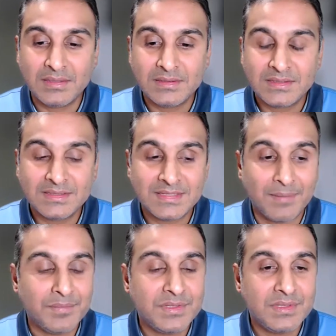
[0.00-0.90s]

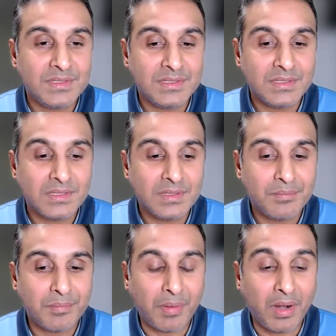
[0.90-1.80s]
some
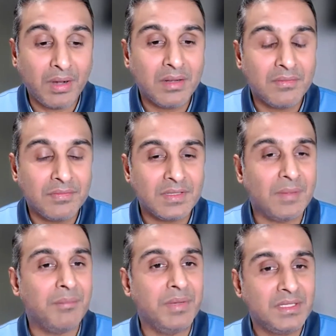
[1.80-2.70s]
part of a
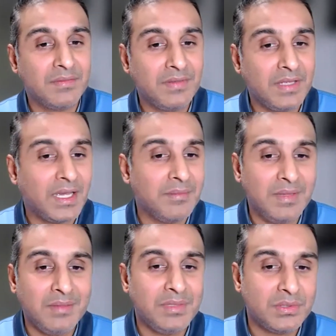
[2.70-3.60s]
bit of AI
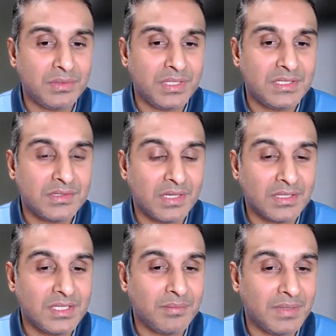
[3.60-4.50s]
maybe to
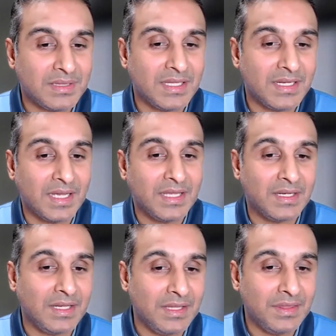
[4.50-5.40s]
restructure, but then I
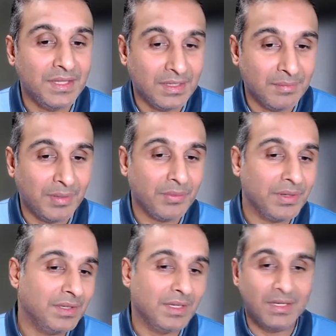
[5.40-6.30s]
rethink about
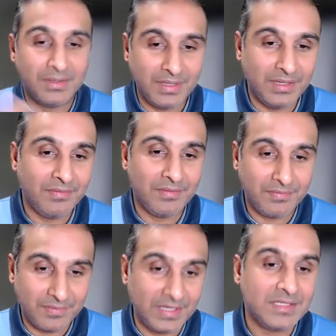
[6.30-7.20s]
it and
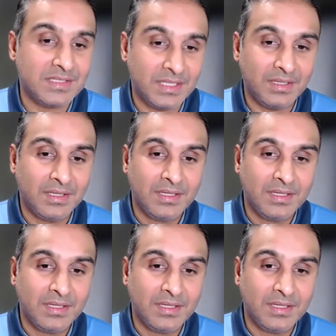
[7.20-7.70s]
rephrase it.